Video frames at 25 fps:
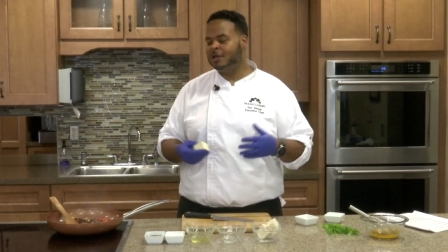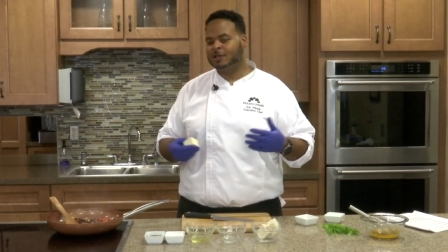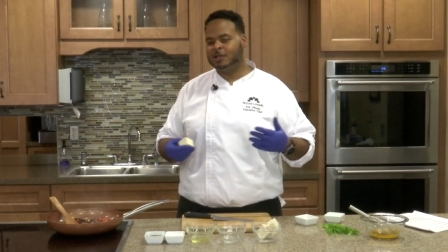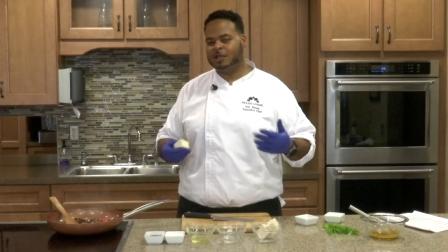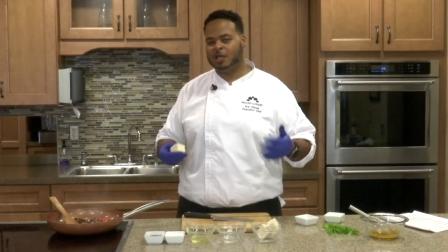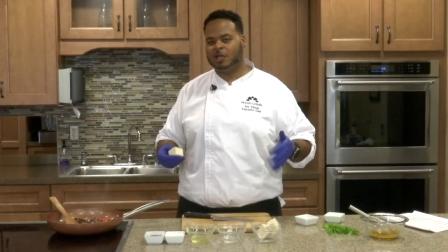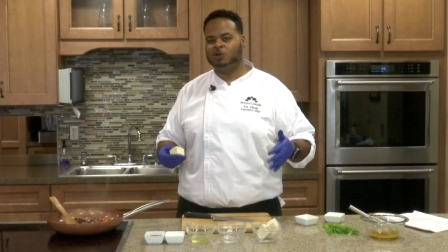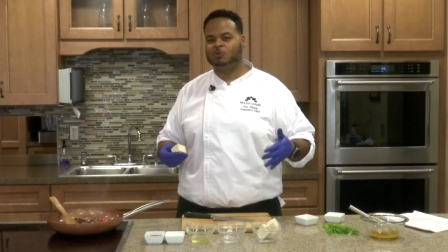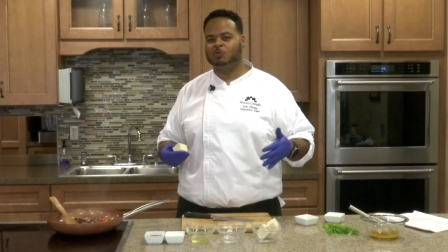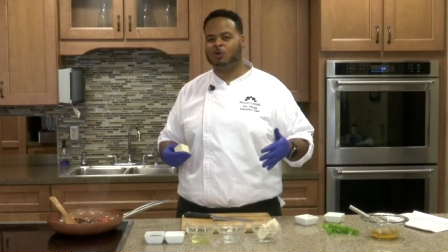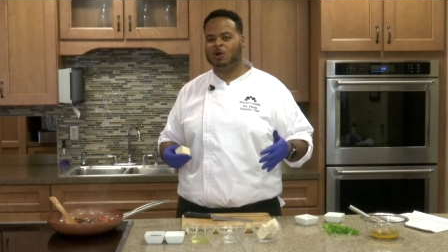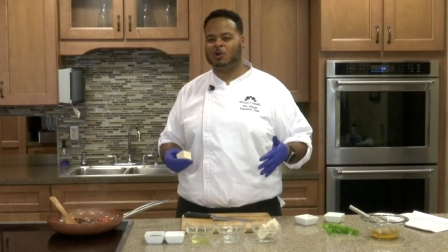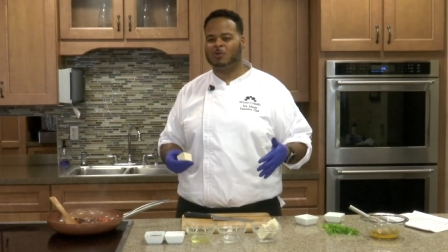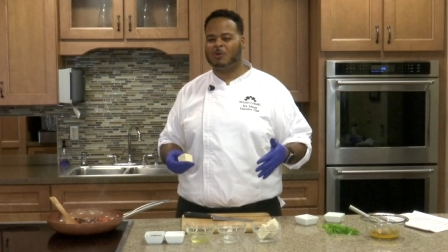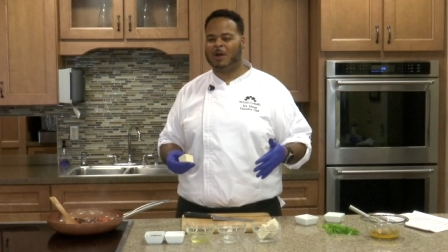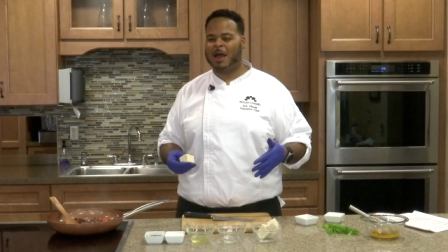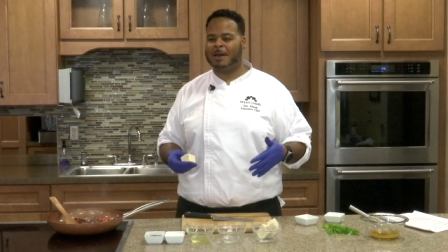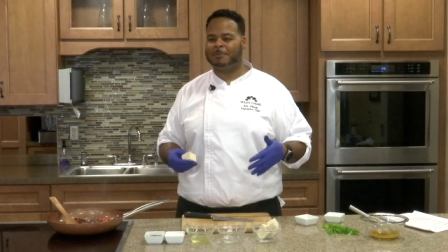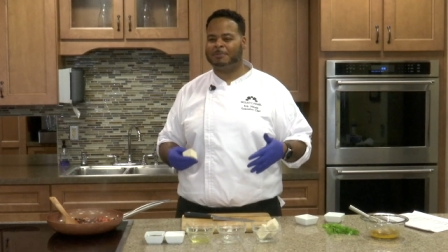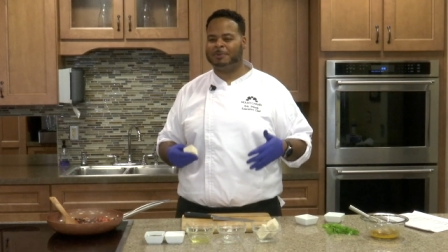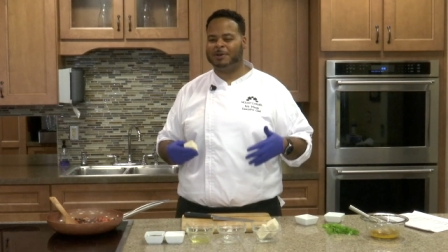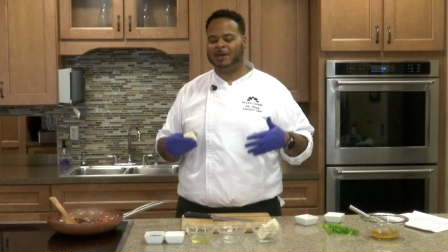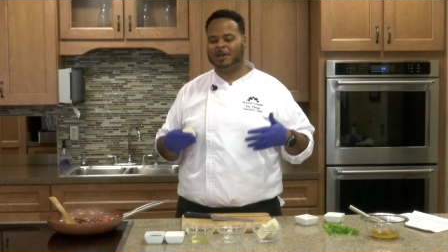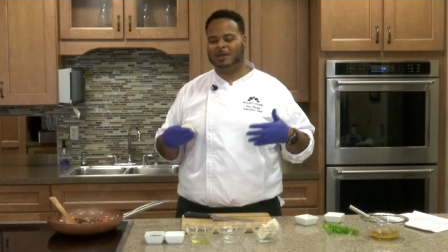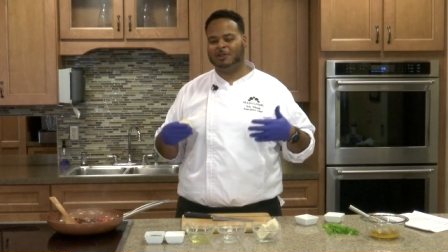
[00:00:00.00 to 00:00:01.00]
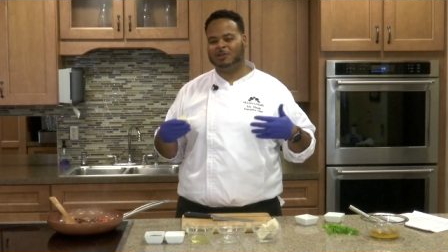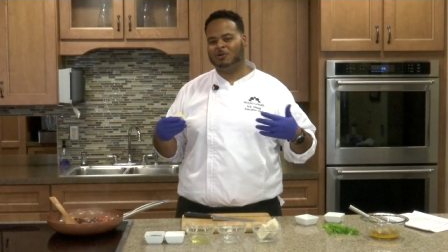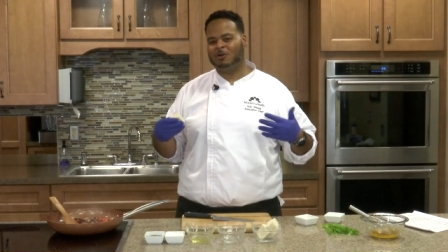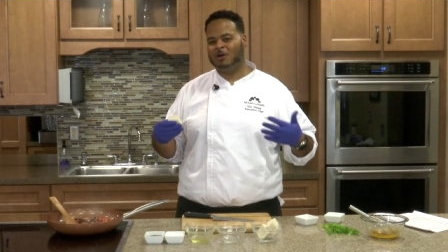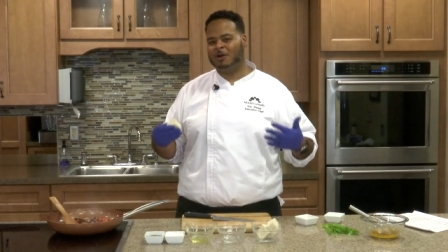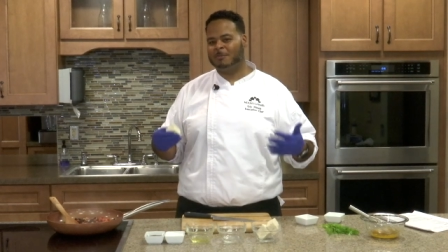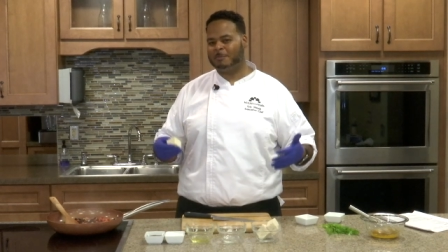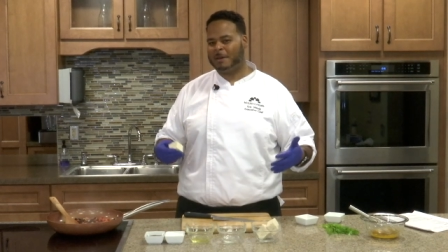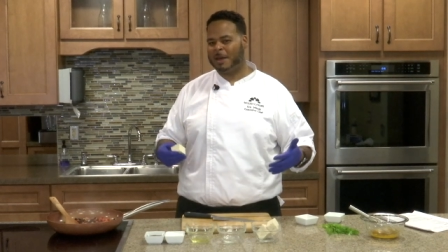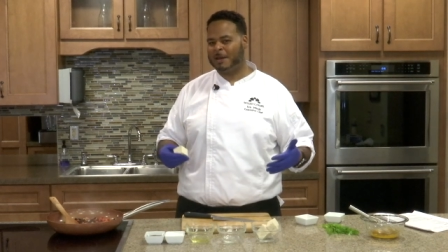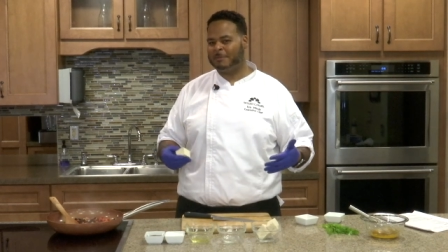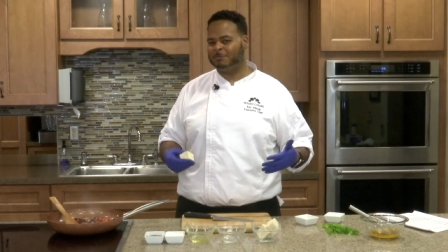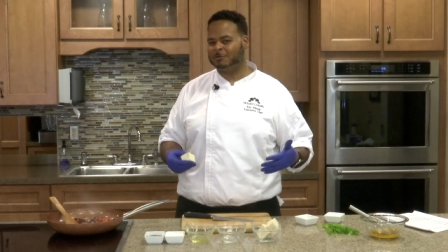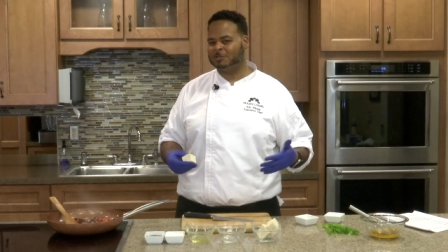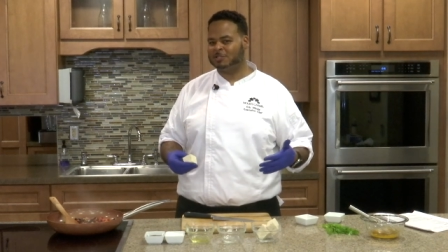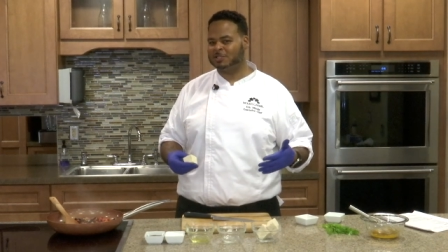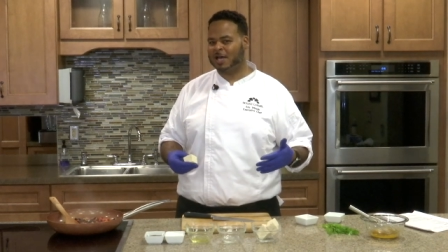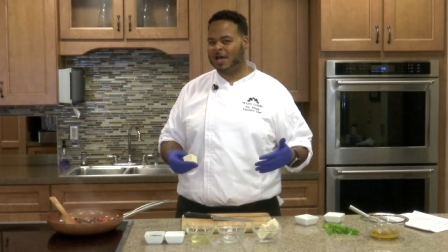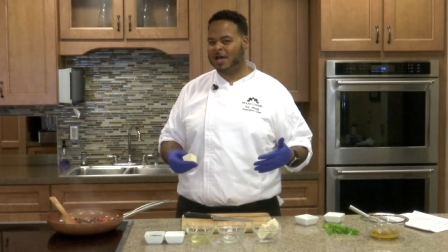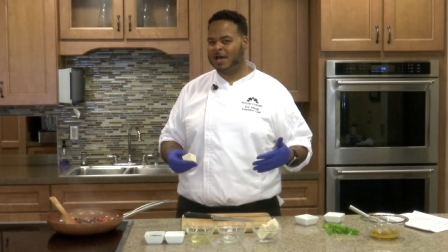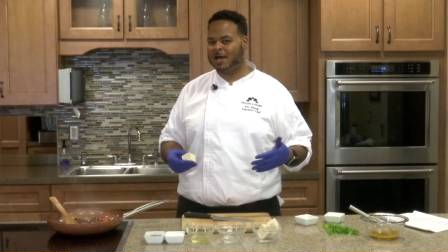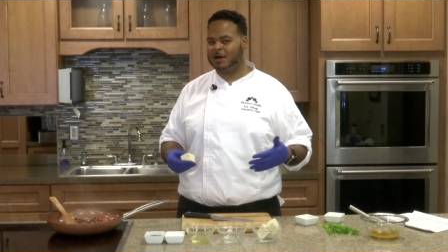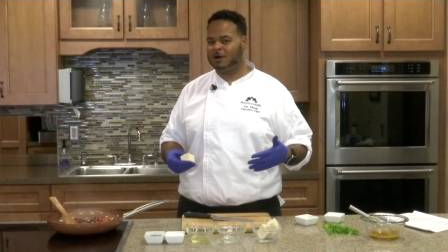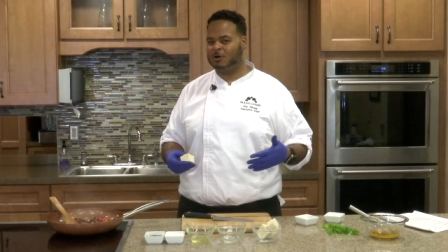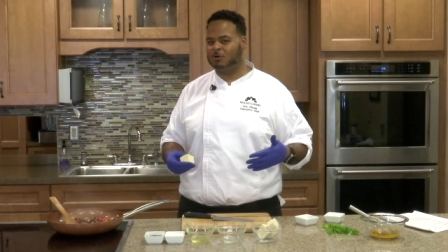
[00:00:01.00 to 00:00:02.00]
then you want to wrap it either in paper
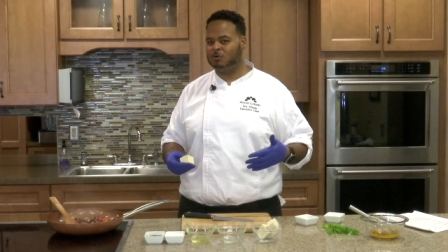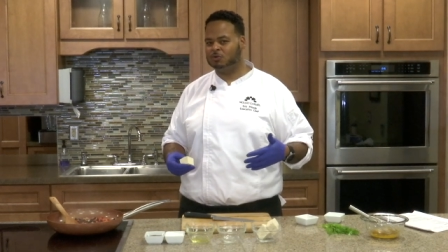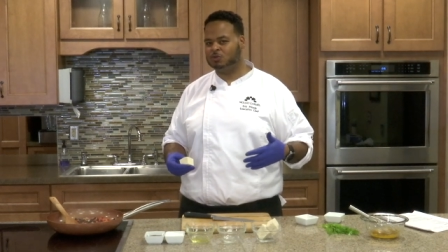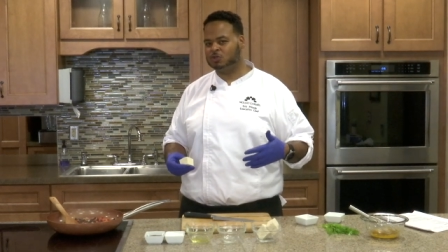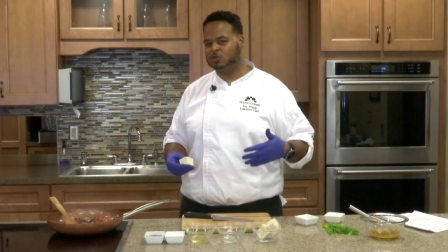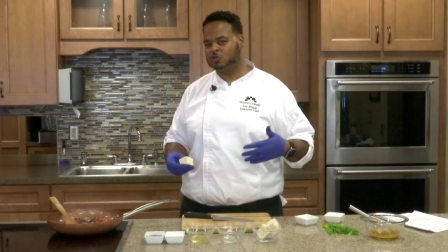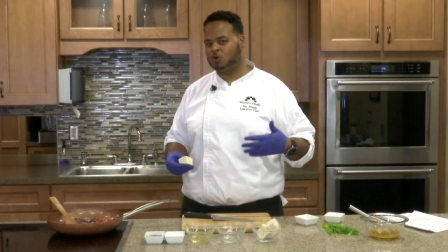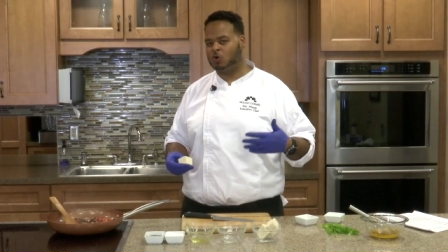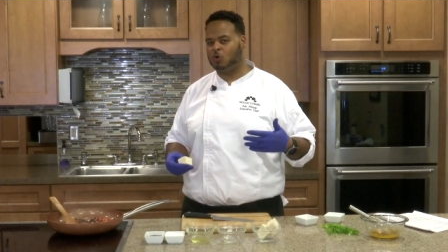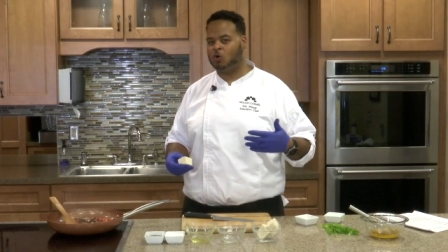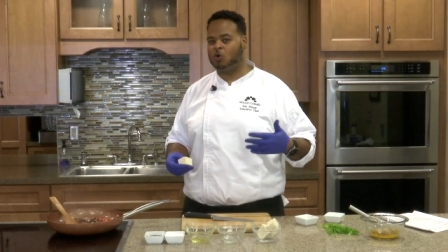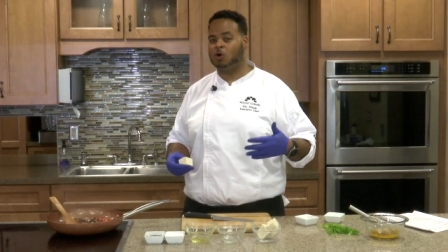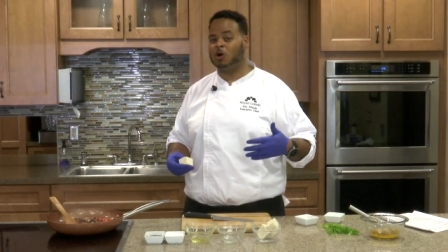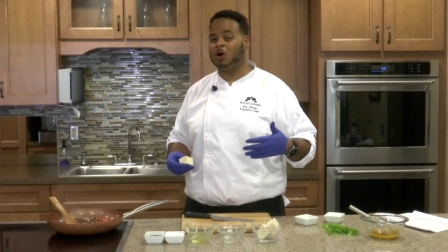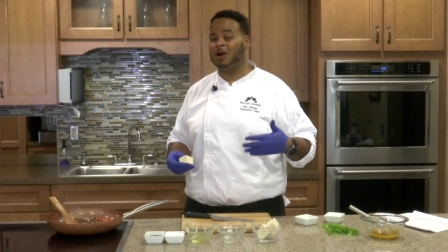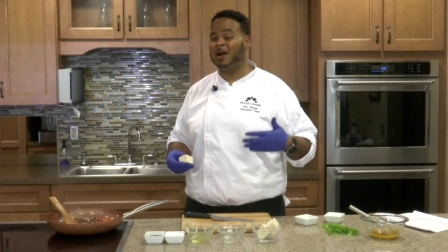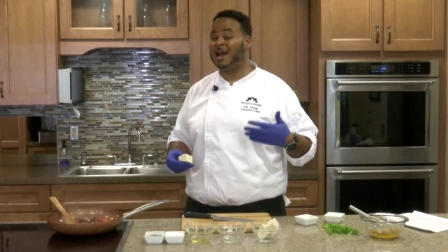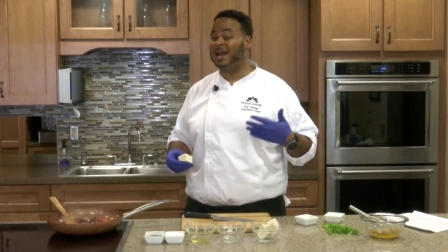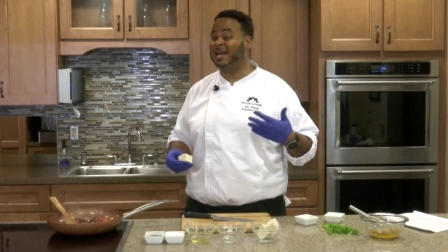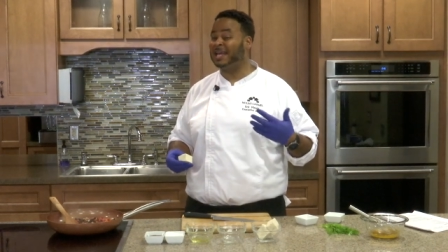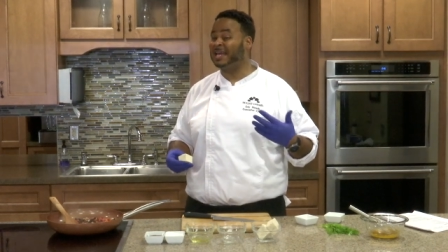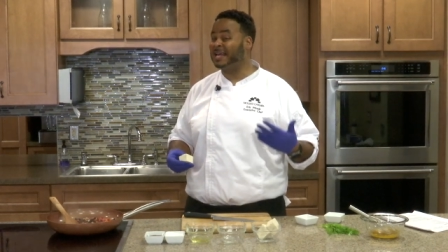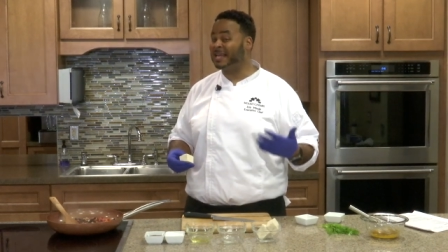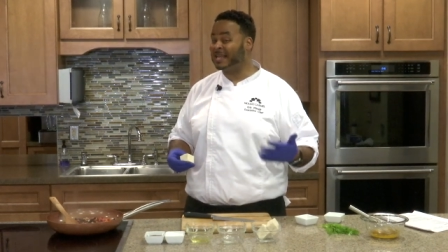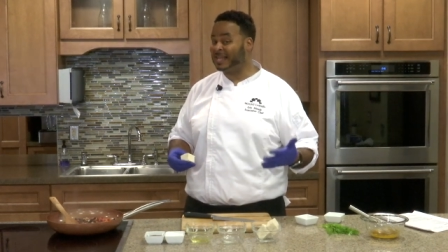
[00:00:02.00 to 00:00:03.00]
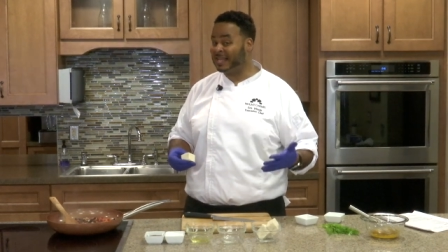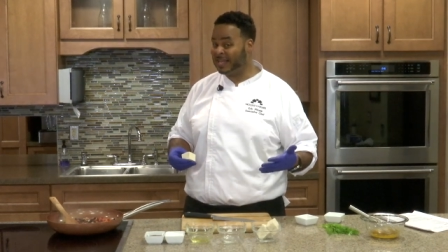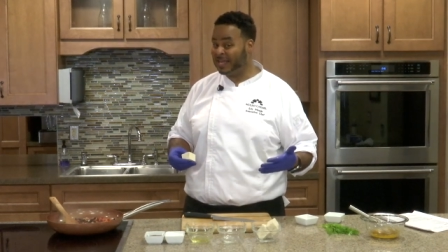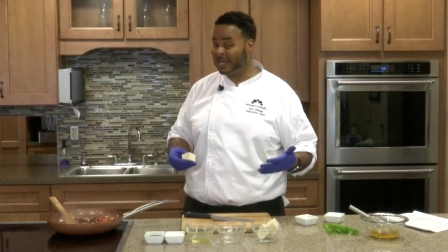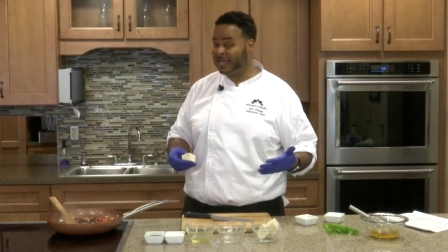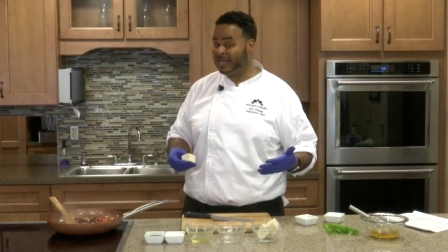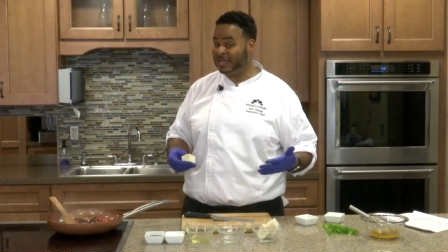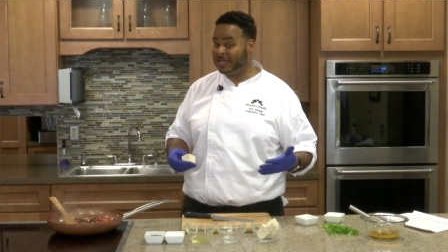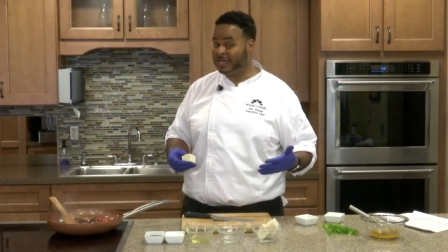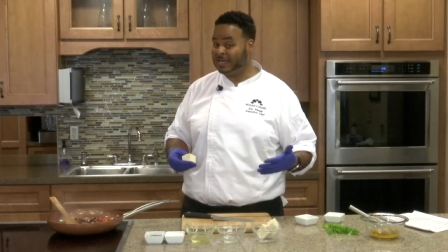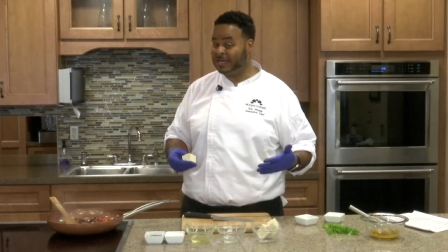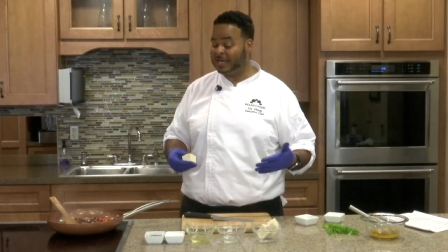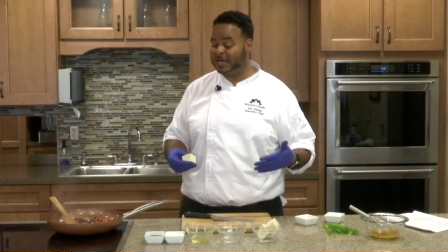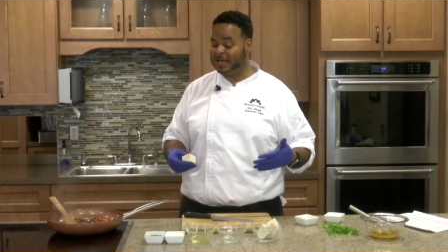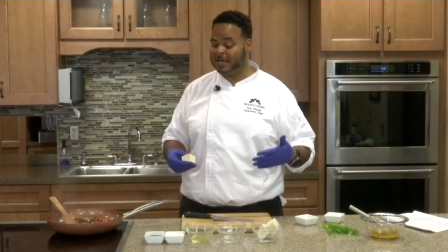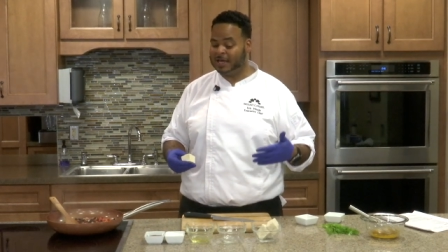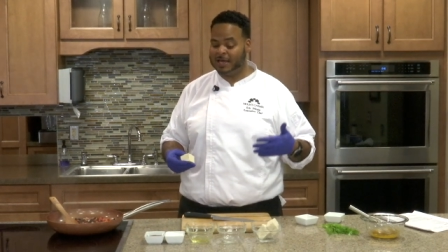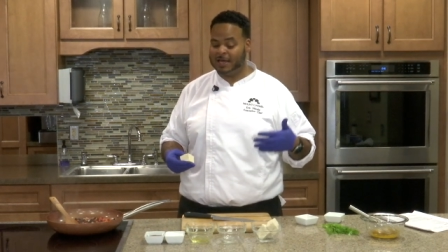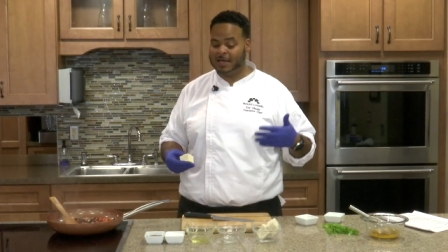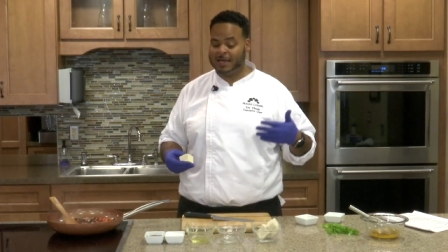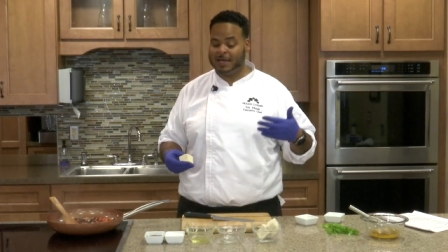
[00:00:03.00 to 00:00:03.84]
towels or a clean